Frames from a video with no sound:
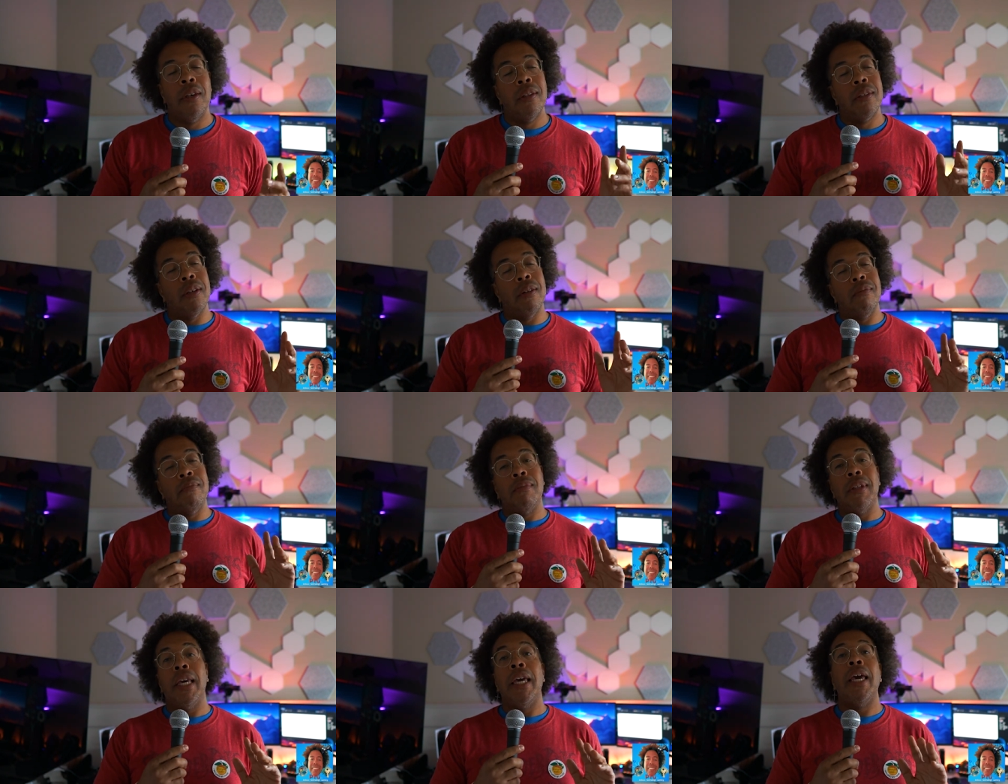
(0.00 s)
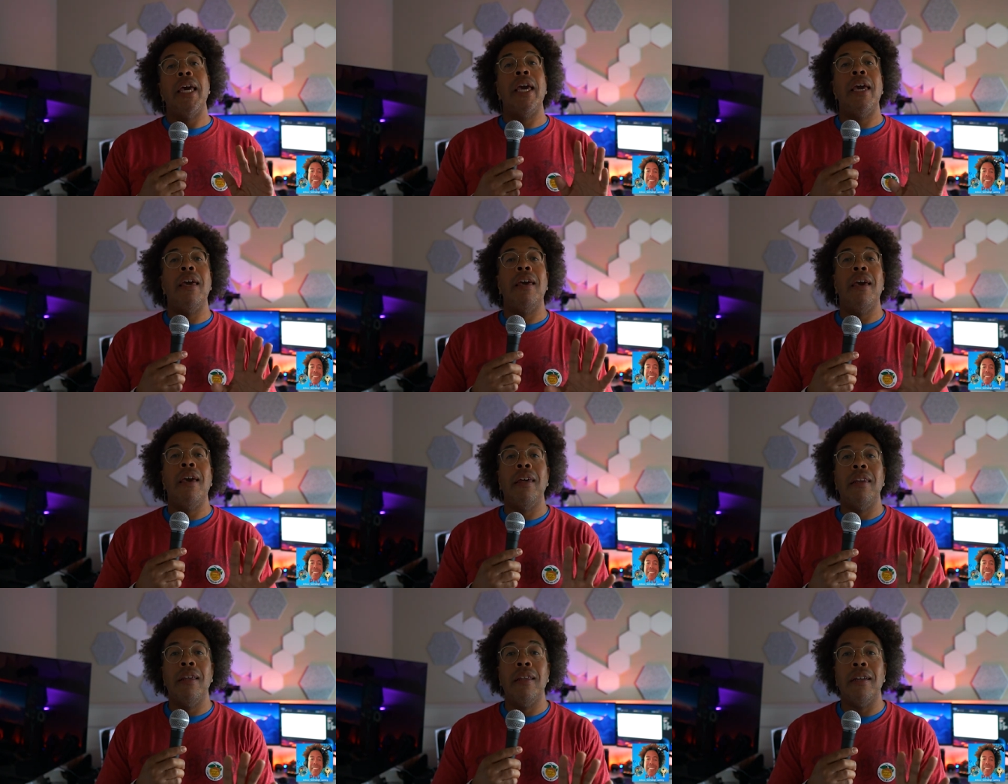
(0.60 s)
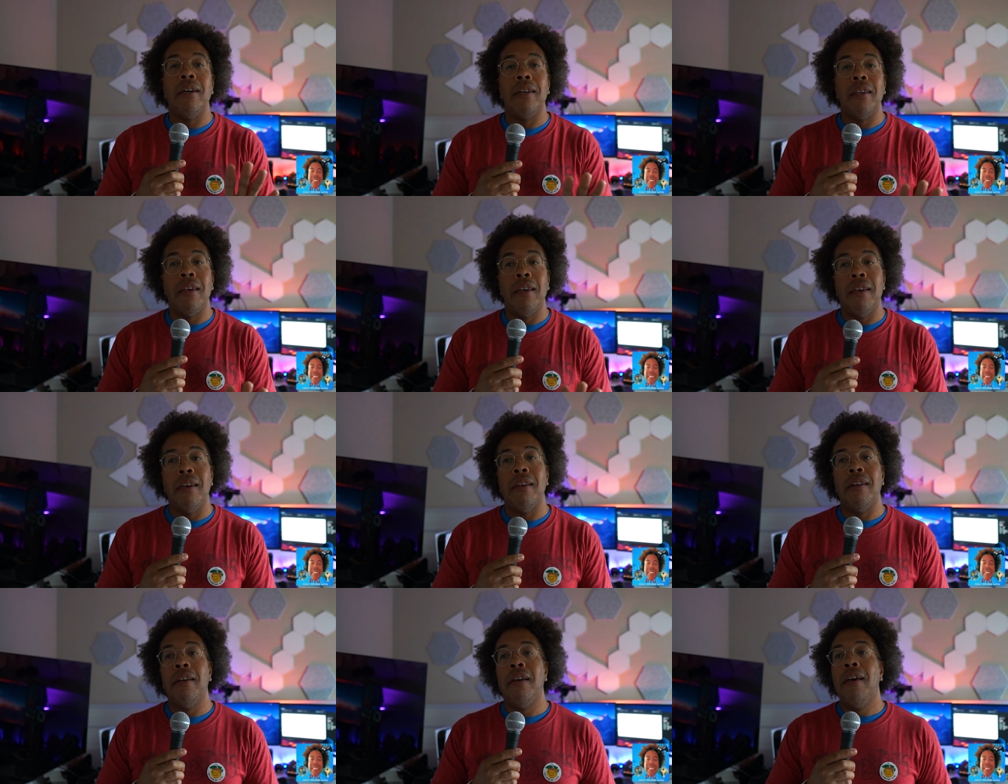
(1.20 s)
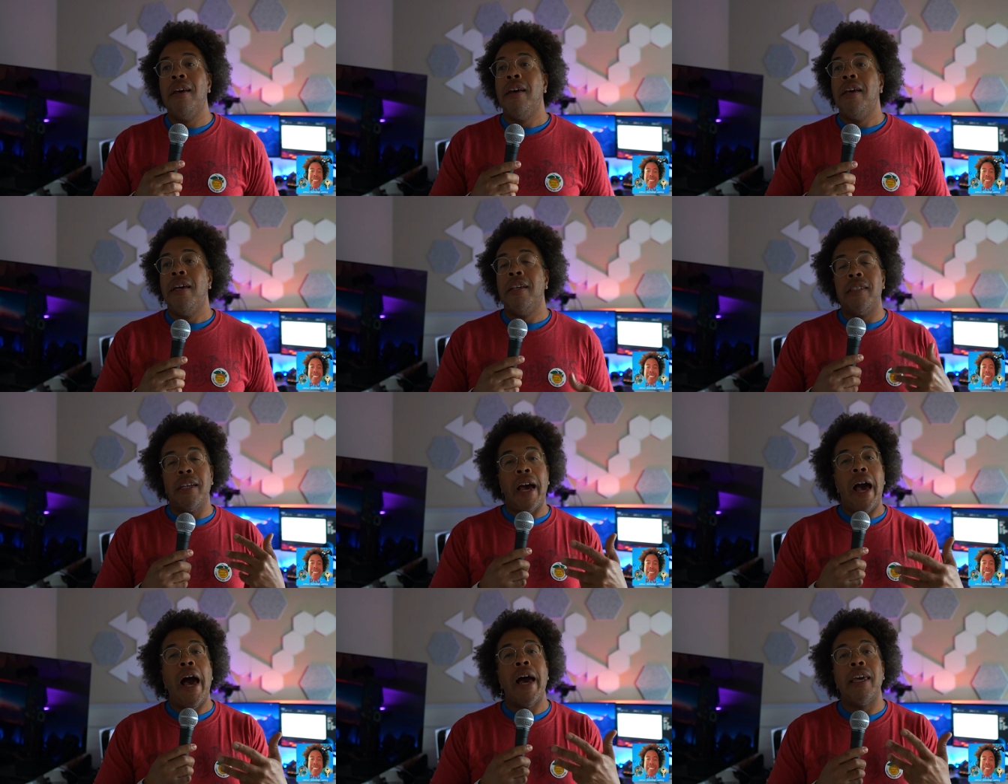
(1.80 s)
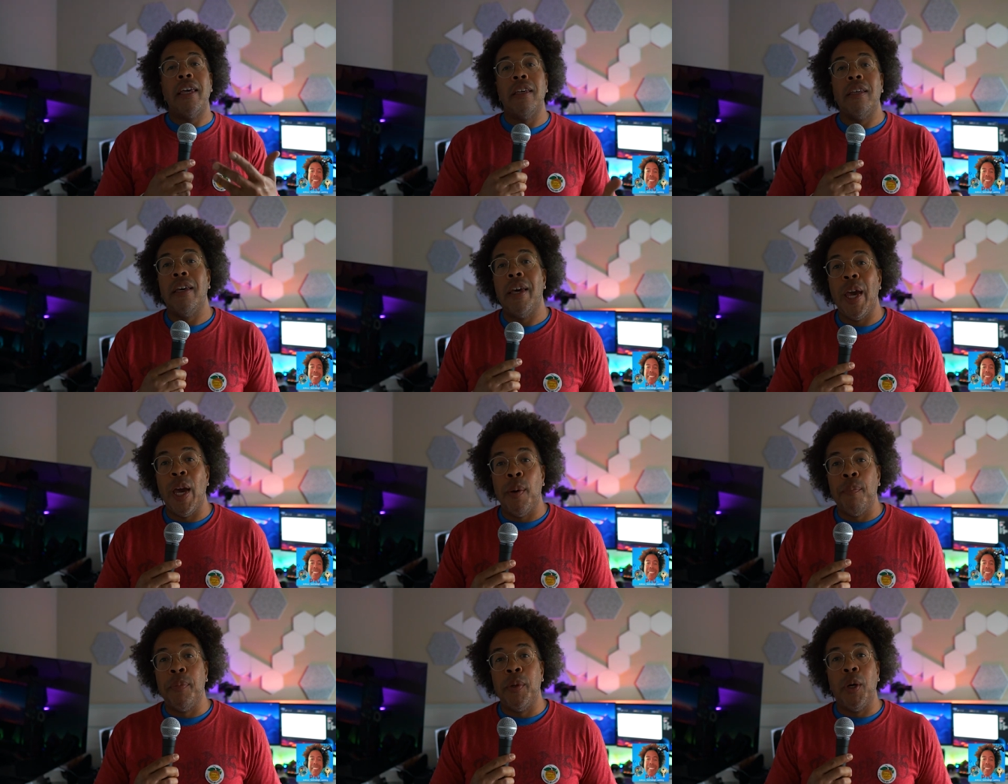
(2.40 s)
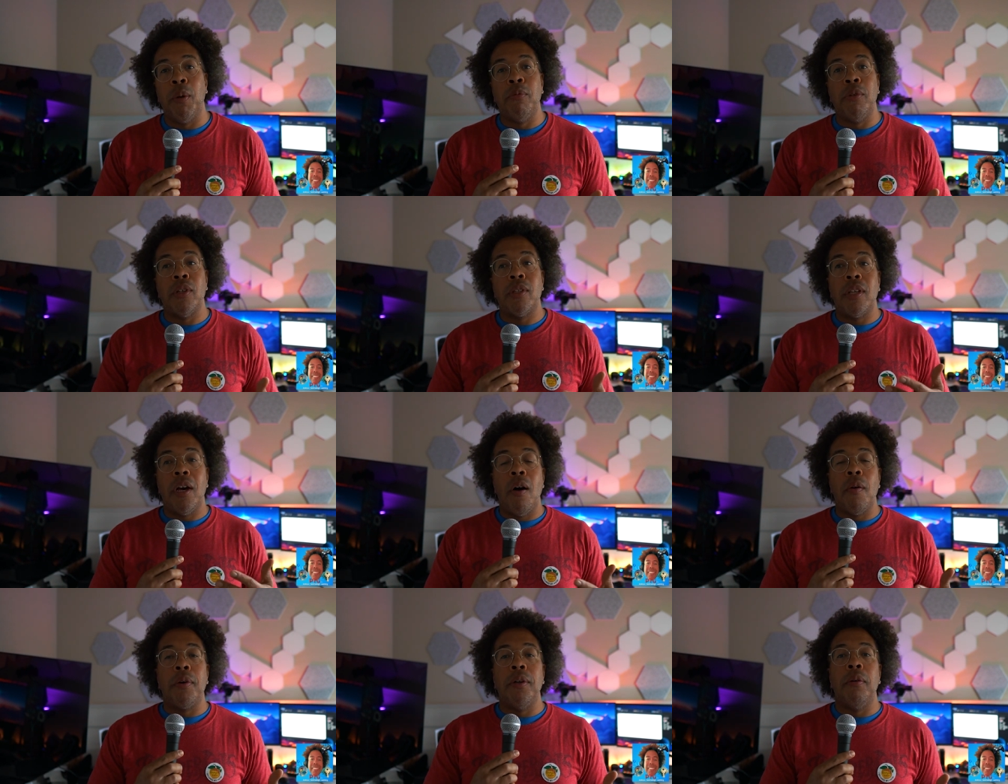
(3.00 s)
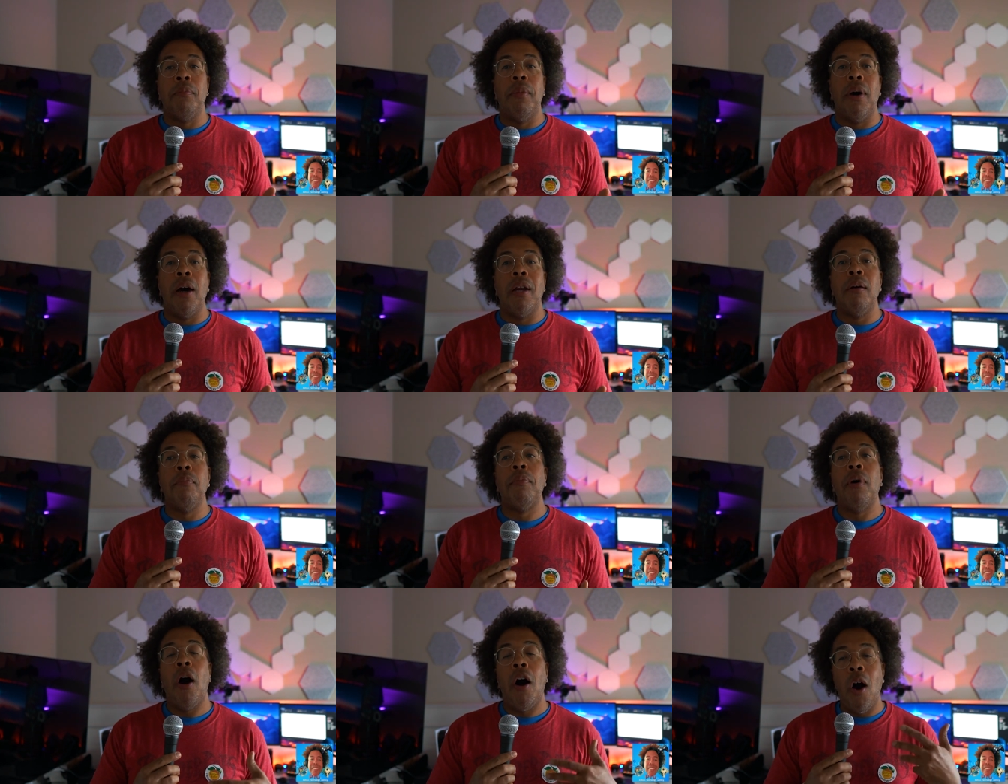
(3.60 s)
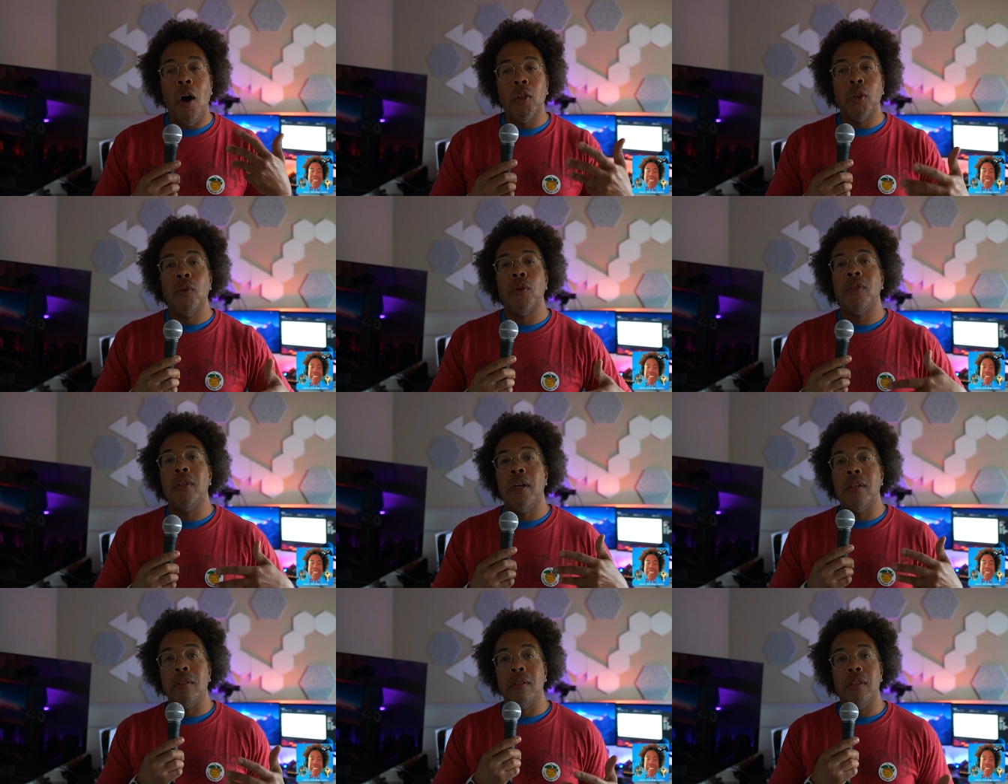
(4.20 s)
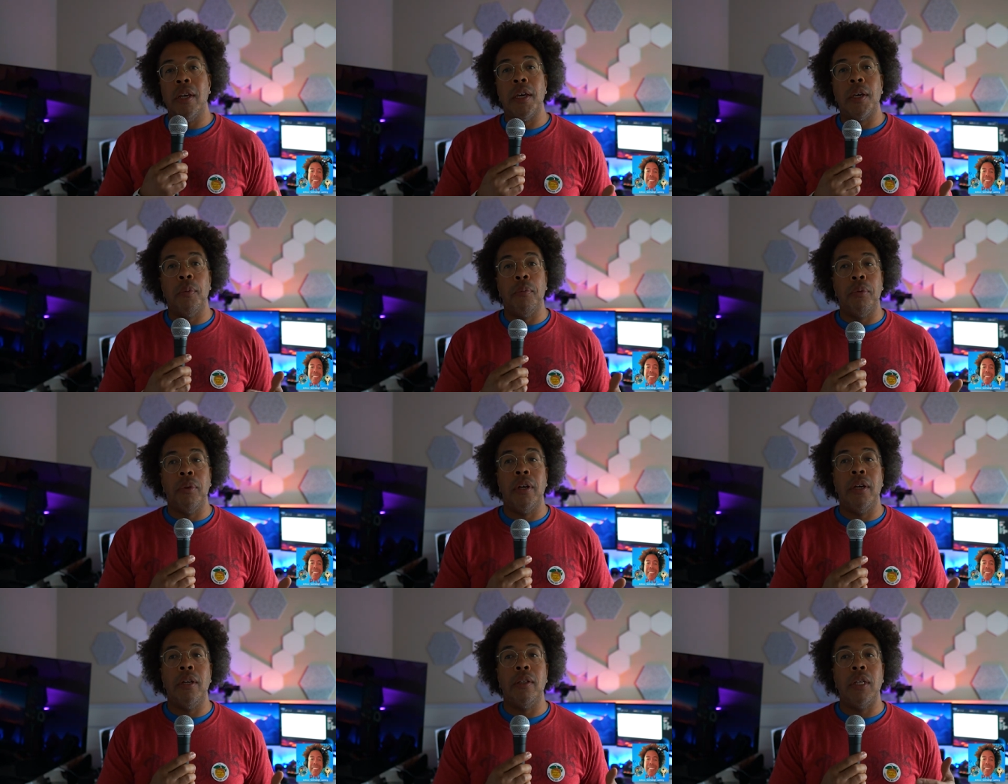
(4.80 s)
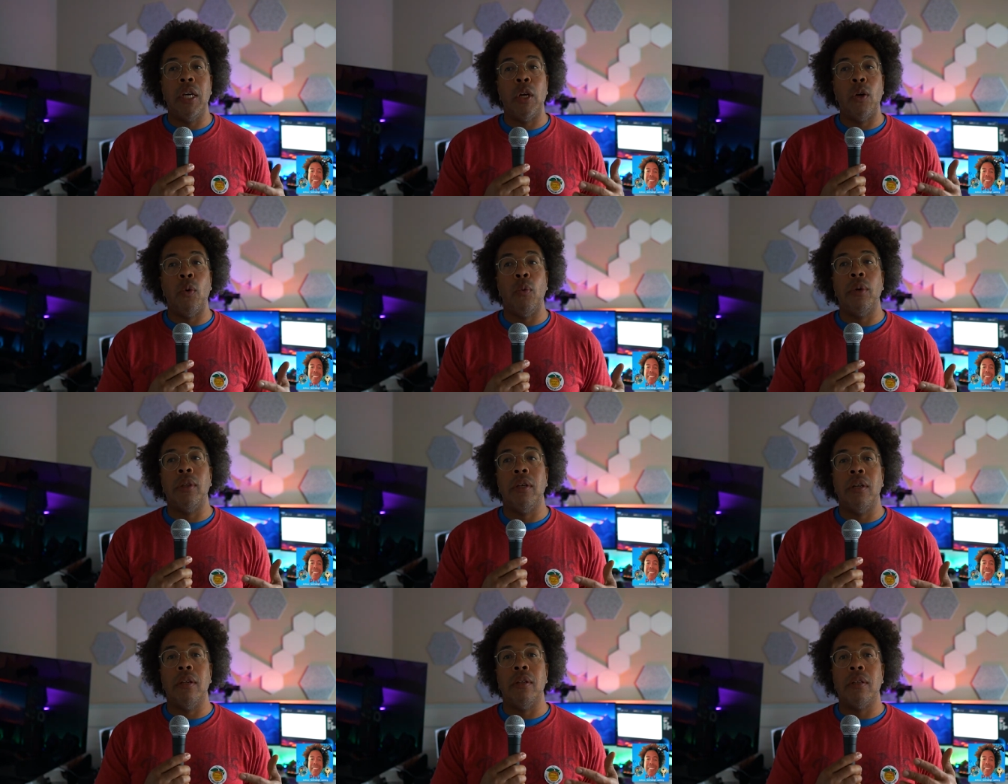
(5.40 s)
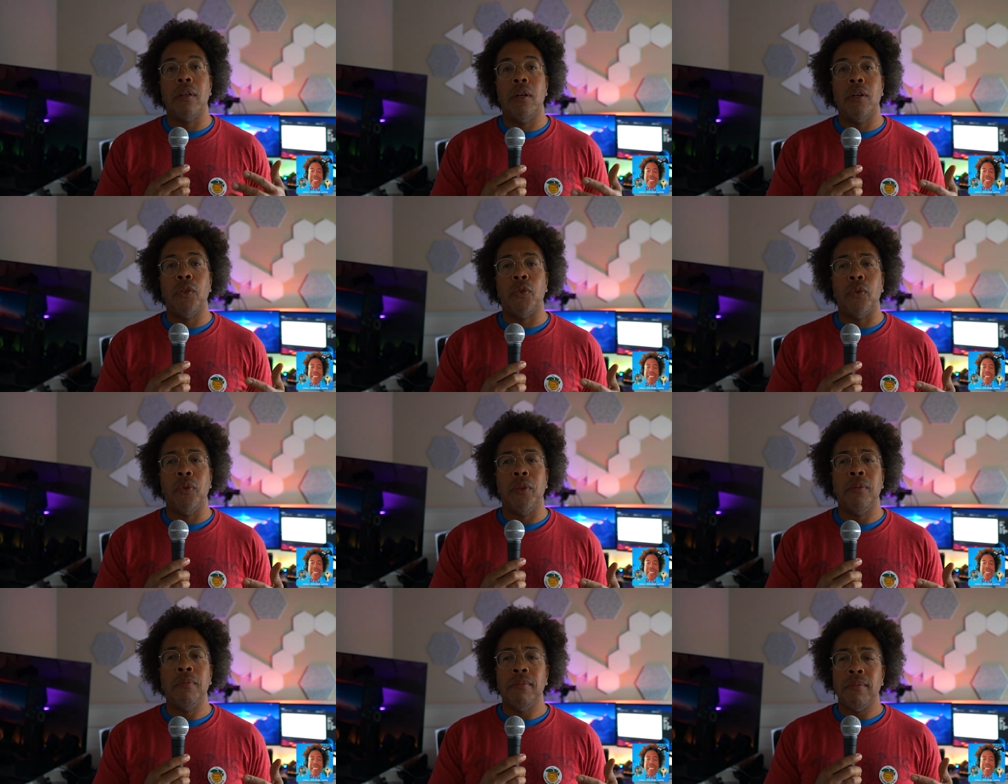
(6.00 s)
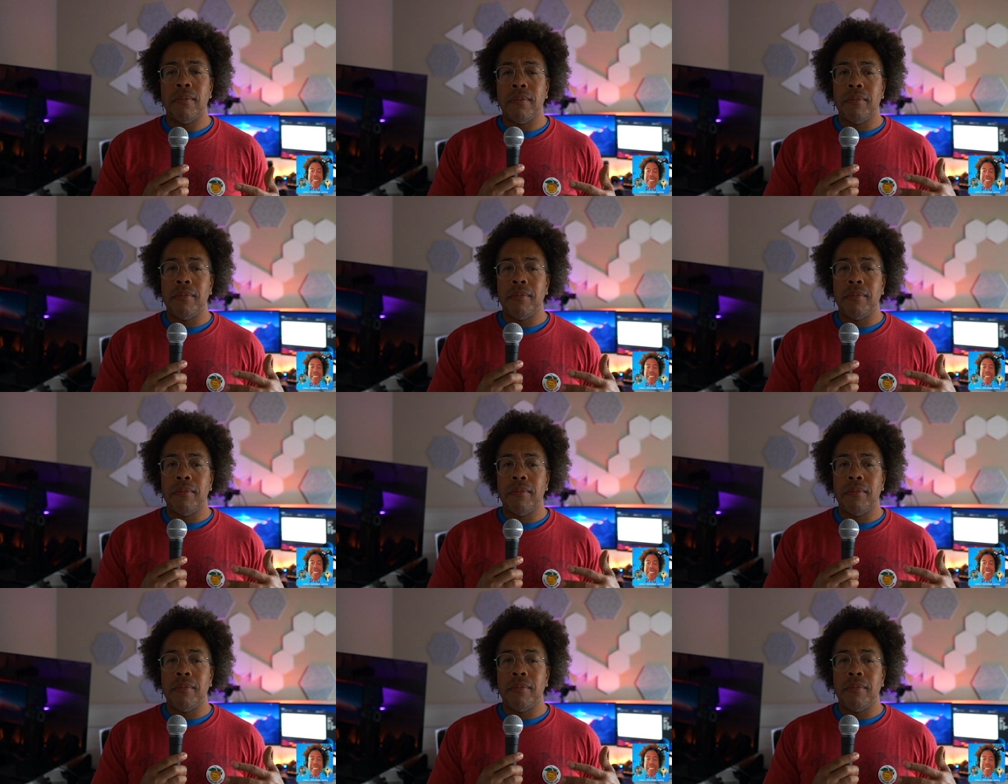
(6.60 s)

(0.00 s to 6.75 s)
So, in it again, it's like I can get amped up just talking about it. But all those things are taking place here within this country.